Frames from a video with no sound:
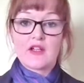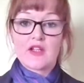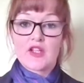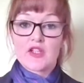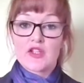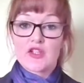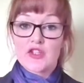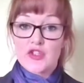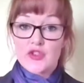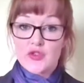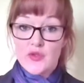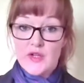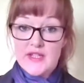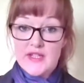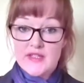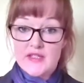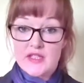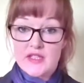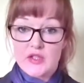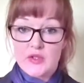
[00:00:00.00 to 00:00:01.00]

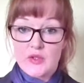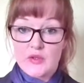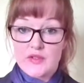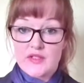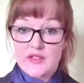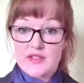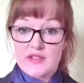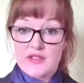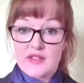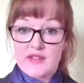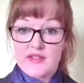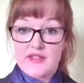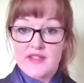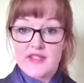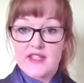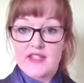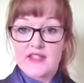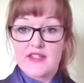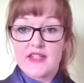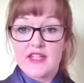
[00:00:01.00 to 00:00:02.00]
Stress incontinence
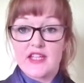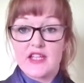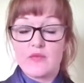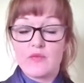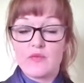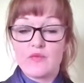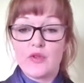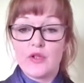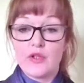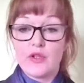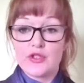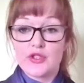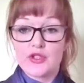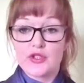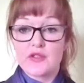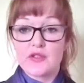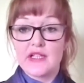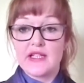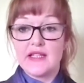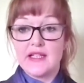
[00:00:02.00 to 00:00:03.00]
is the
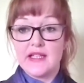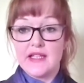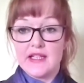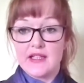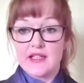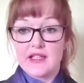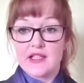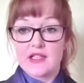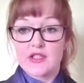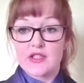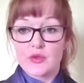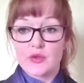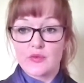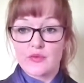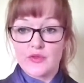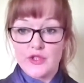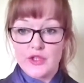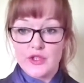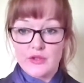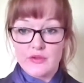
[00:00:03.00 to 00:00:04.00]
involuntary leakage of
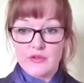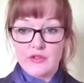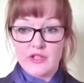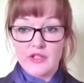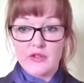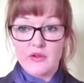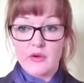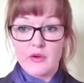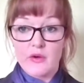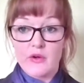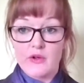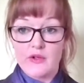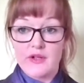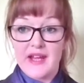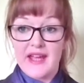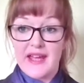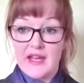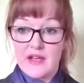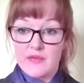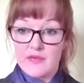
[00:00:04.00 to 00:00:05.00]
urine on
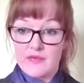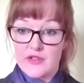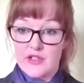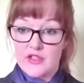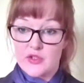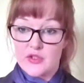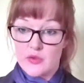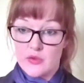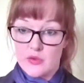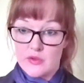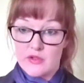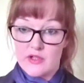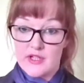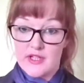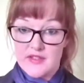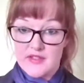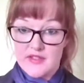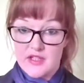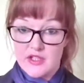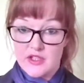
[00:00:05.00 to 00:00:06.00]
effort or
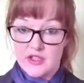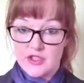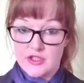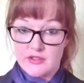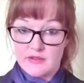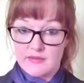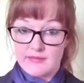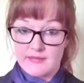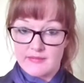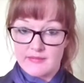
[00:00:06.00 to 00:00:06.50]
exertion.